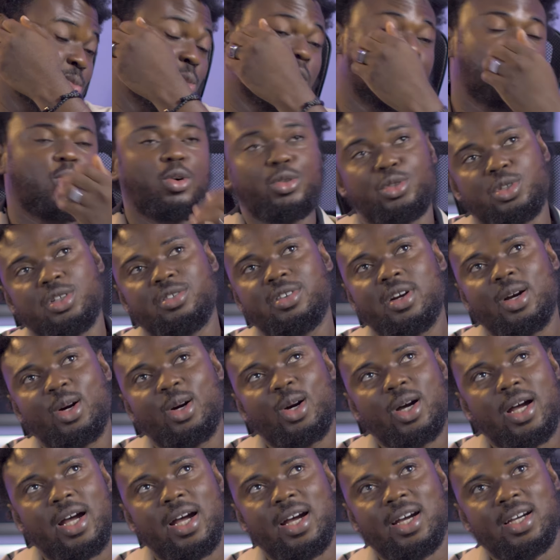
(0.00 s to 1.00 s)
it's more of
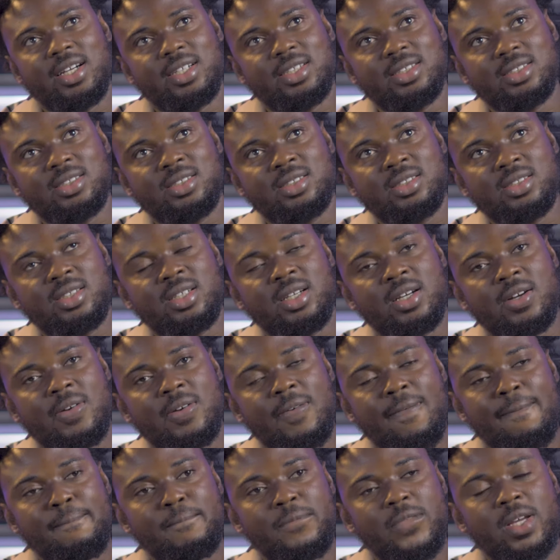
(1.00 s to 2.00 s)
cultural, and
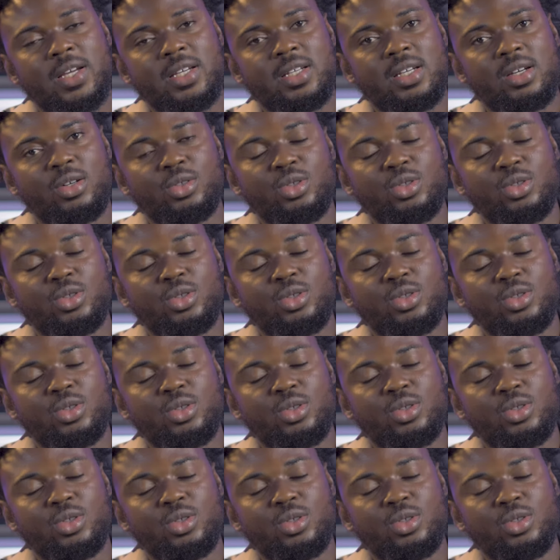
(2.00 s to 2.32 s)
um,